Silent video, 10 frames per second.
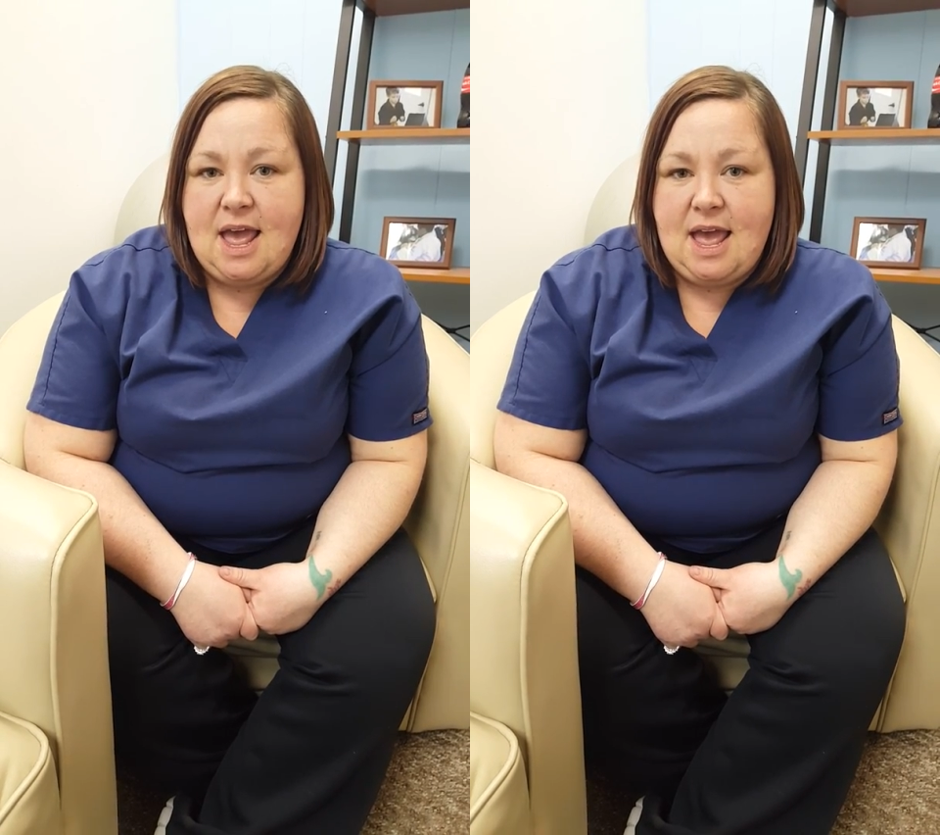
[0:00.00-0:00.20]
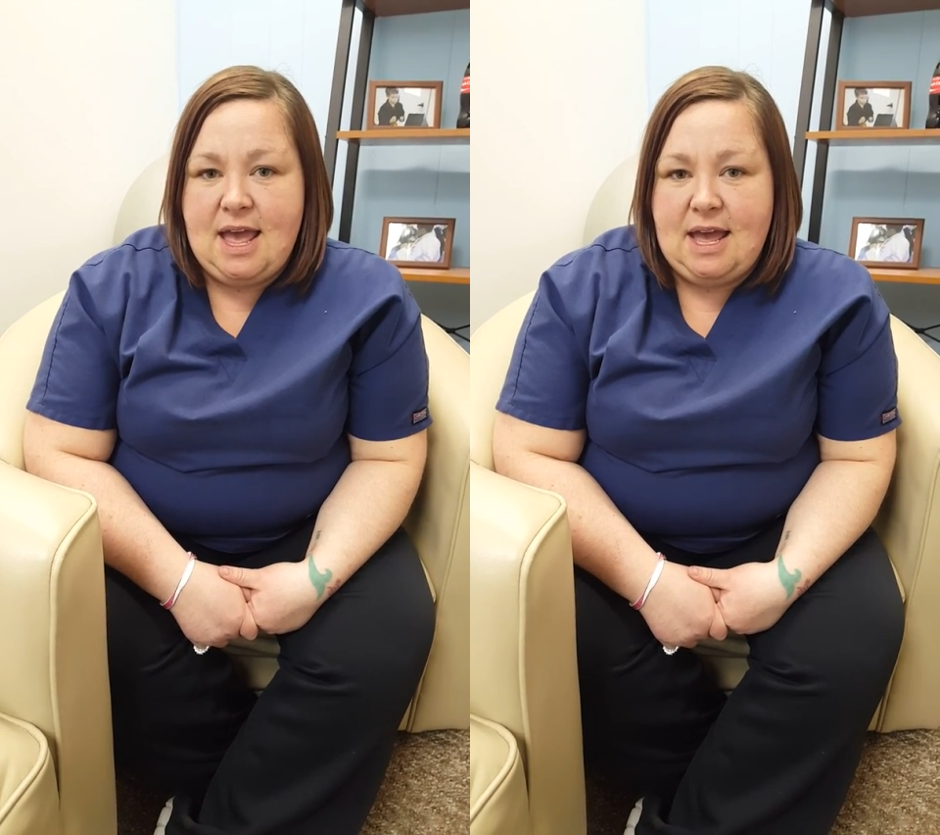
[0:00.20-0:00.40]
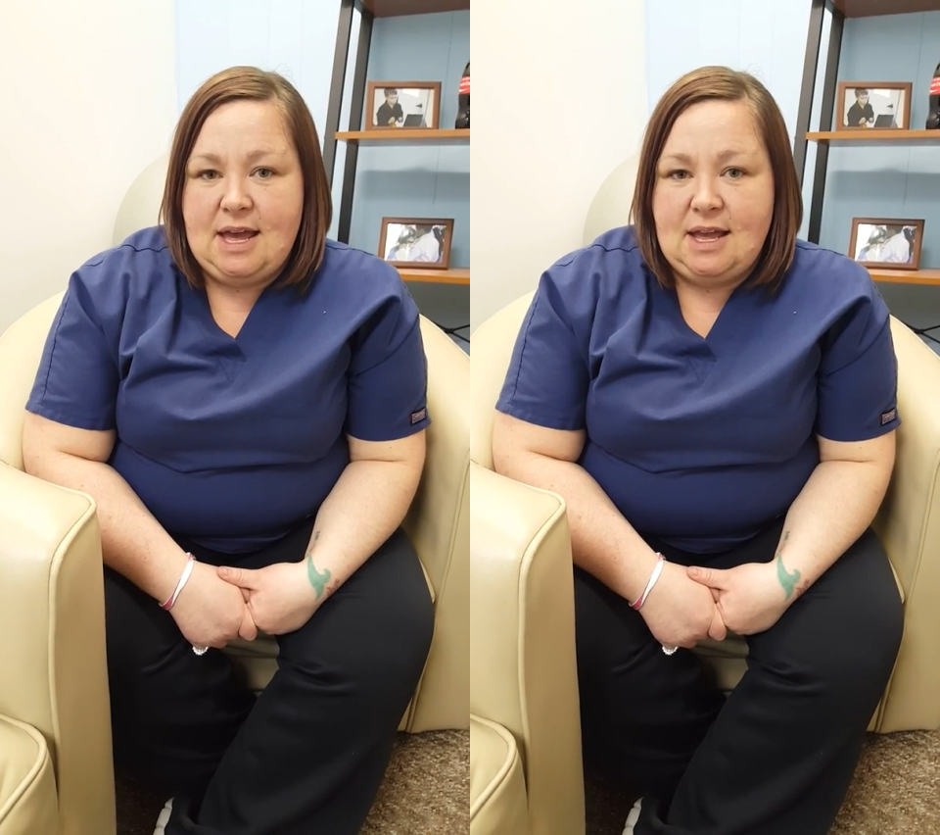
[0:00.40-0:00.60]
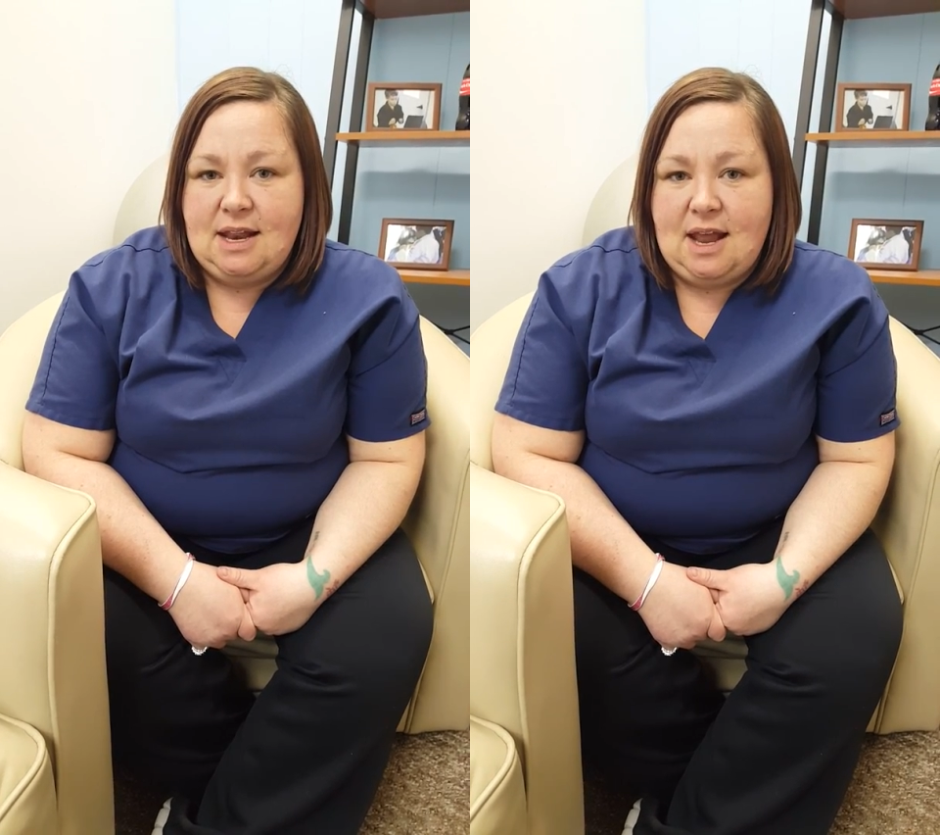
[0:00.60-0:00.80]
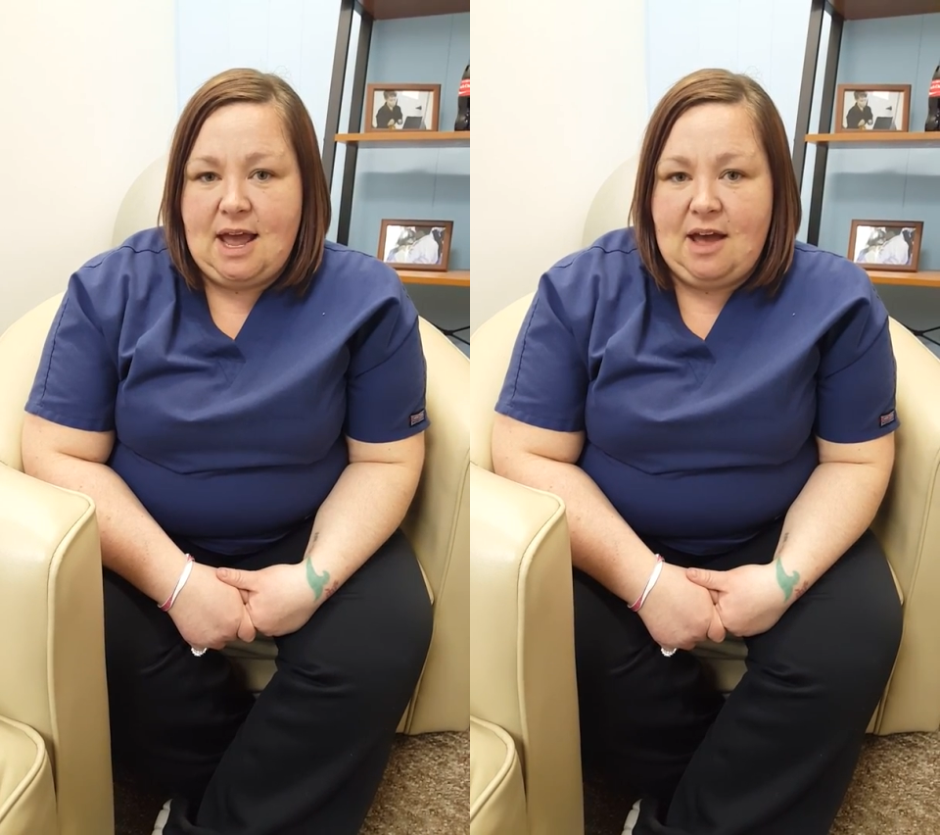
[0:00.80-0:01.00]

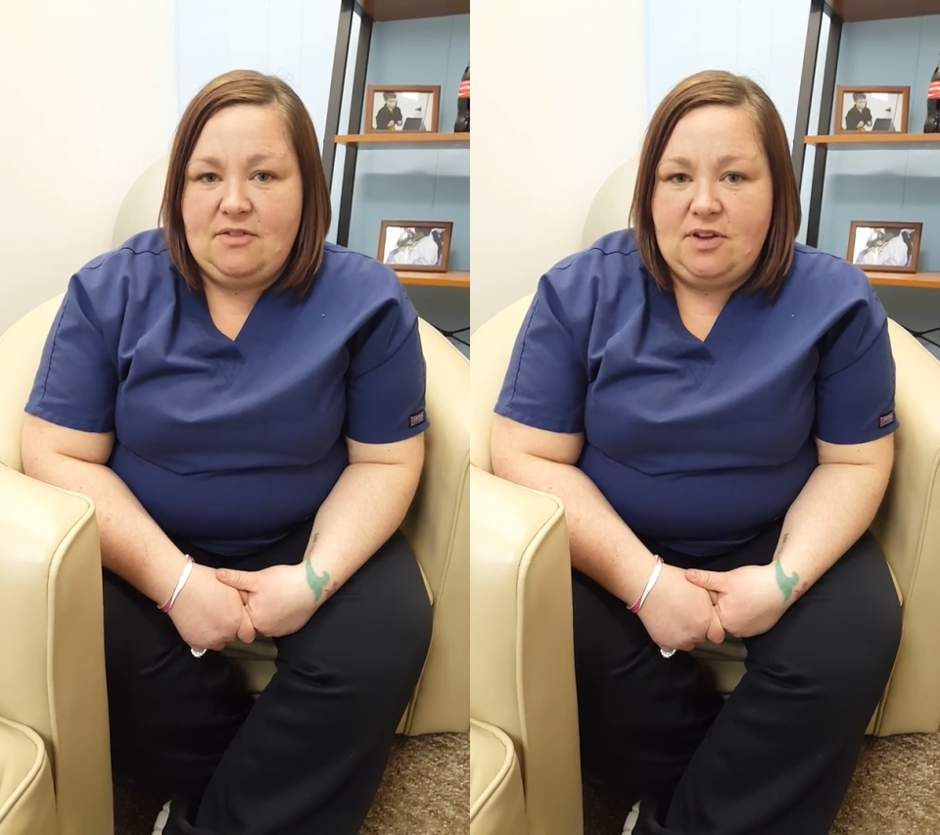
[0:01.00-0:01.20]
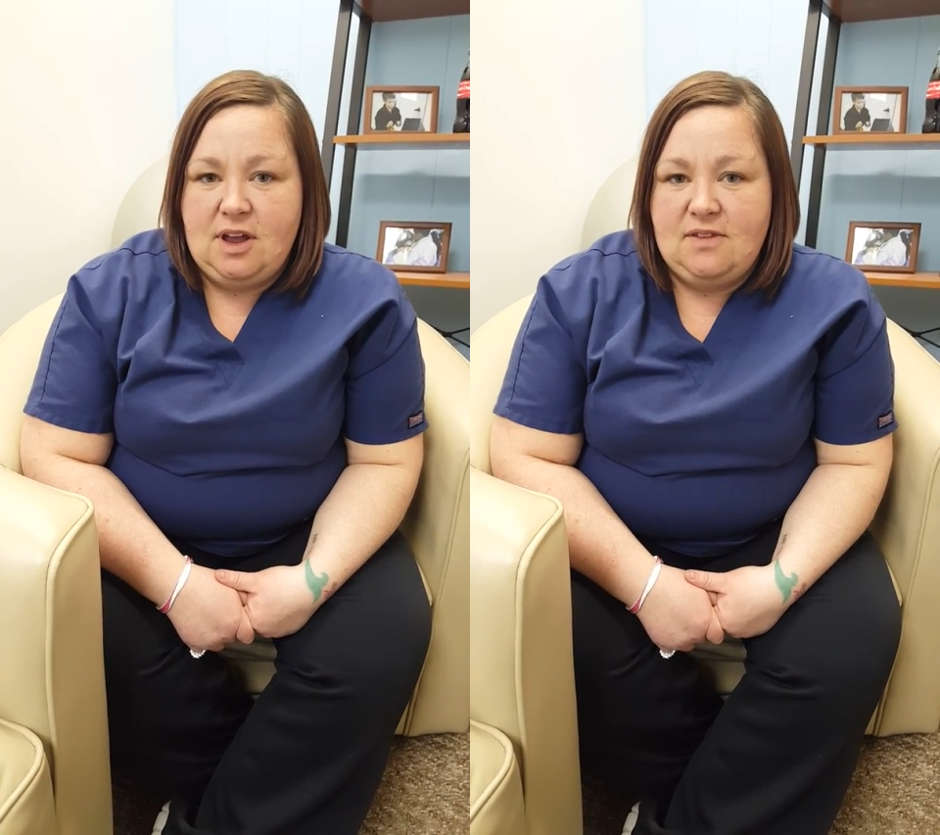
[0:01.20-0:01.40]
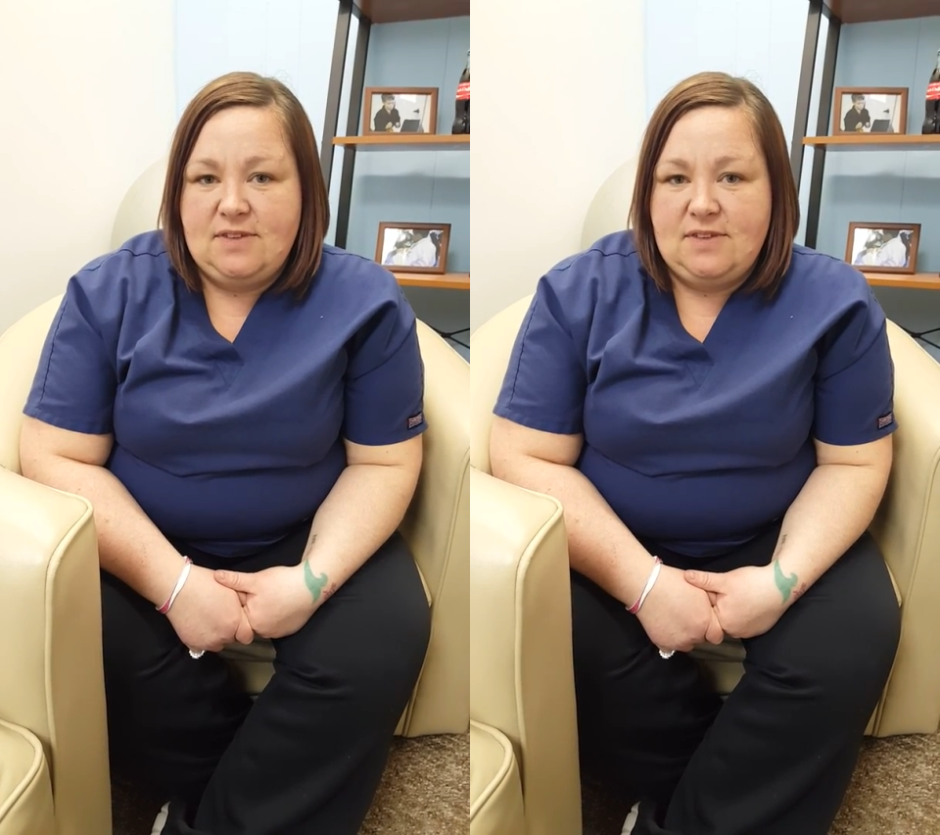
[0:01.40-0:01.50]
And after he